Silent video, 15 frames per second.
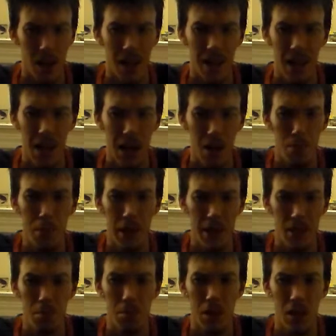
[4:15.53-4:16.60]
It kind of
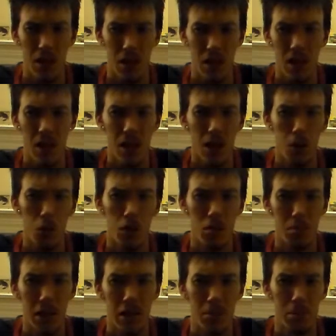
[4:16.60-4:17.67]
it
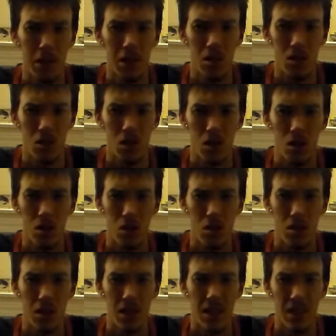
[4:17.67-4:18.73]
always makes me
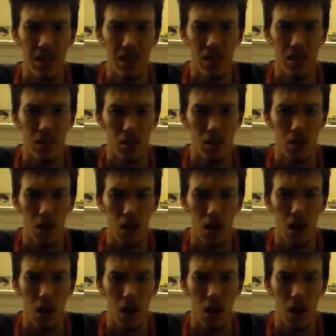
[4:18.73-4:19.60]
concerned that this